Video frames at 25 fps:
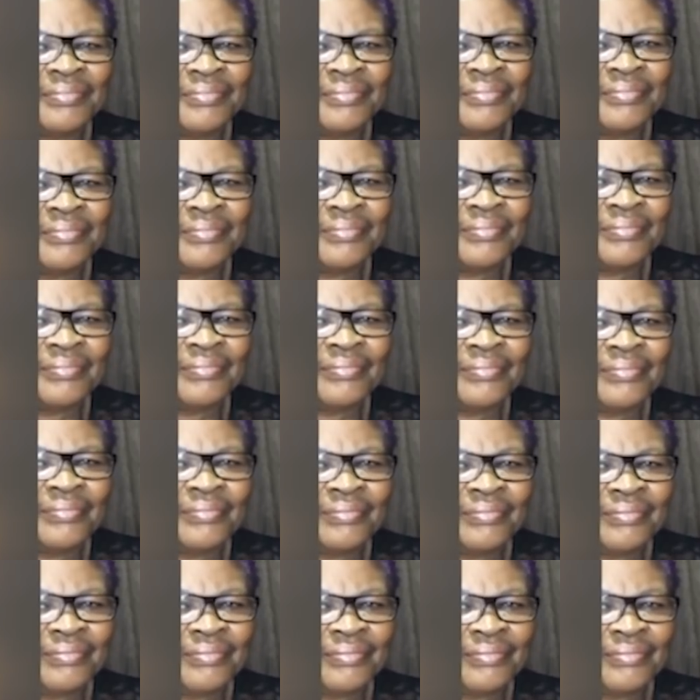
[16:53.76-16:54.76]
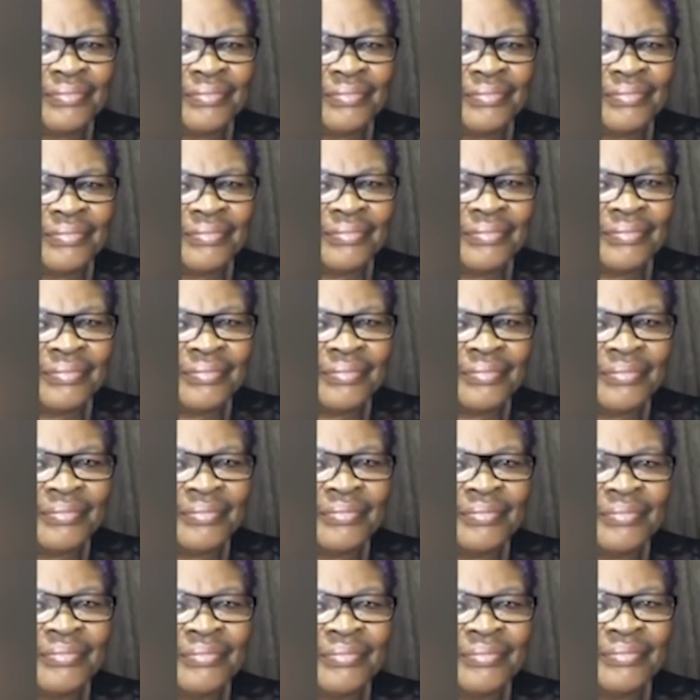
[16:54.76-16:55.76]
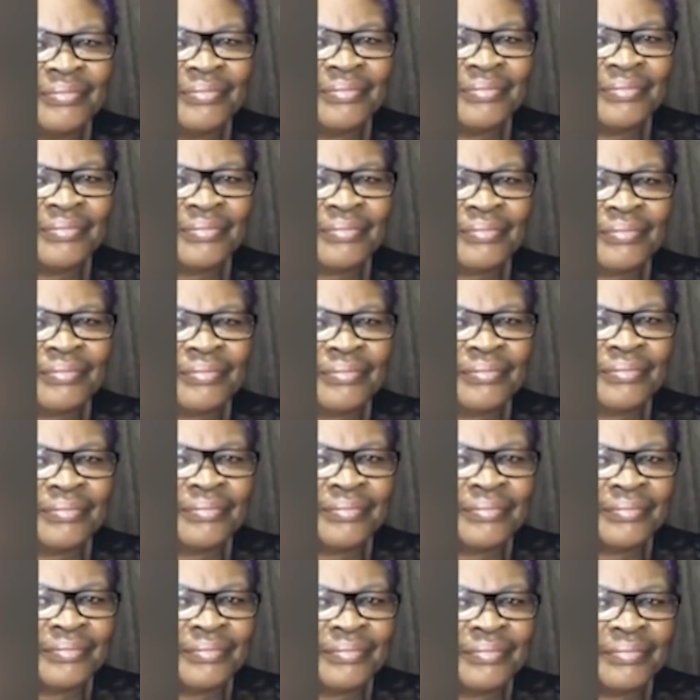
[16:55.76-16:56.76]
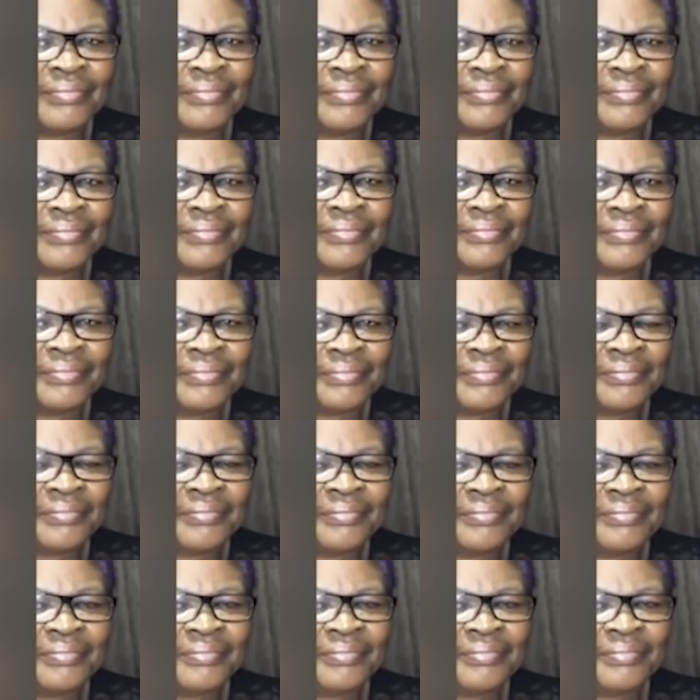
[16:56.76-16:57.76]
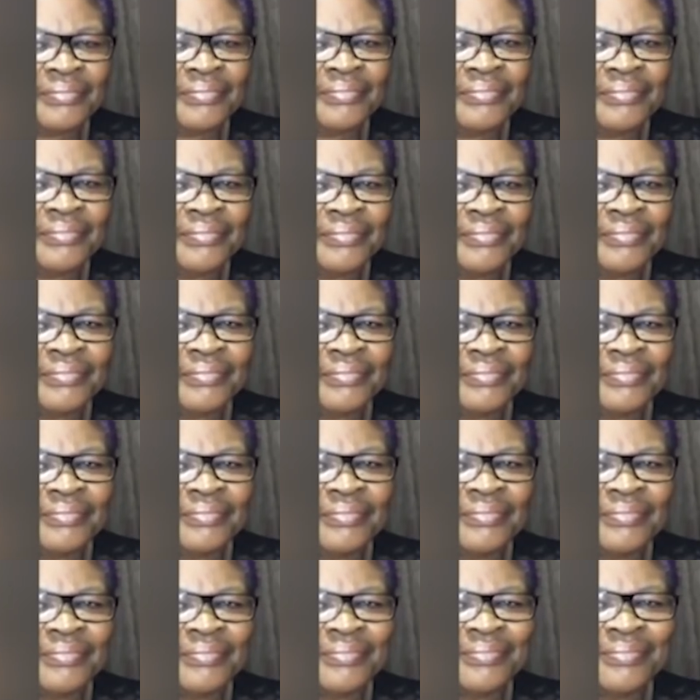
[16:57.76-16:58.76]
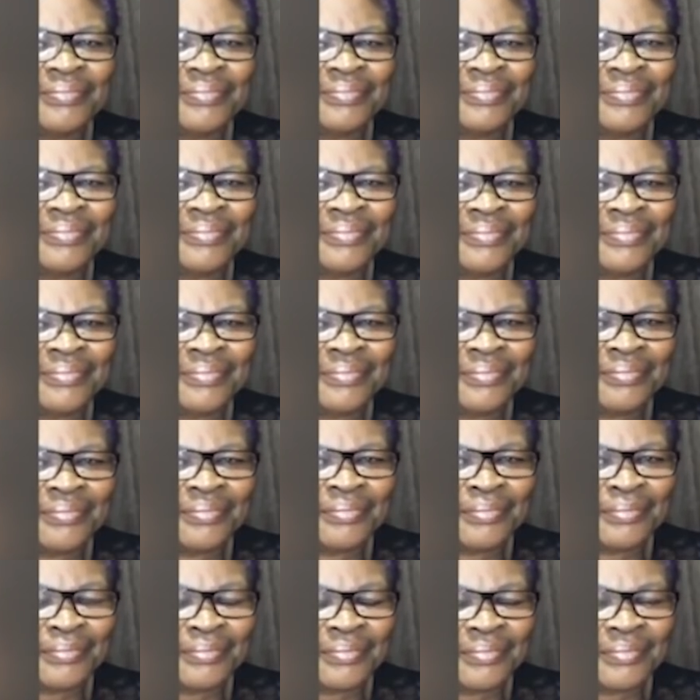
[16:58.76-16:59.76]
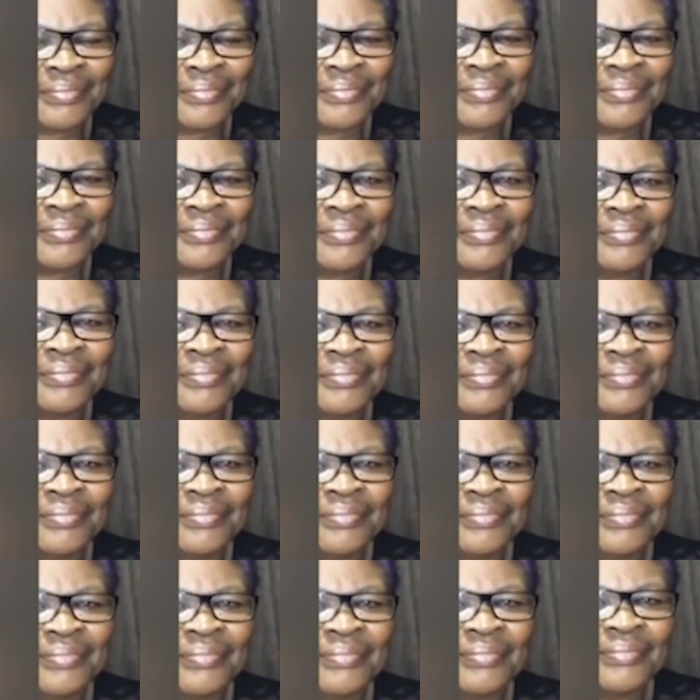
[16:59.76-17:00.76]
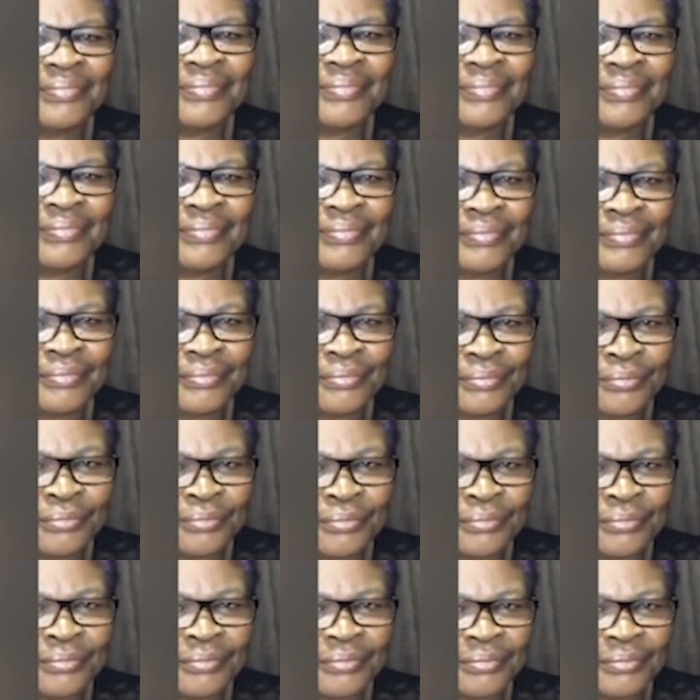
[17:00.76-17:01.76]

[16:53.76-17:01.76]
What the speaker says: The person shown says nothing.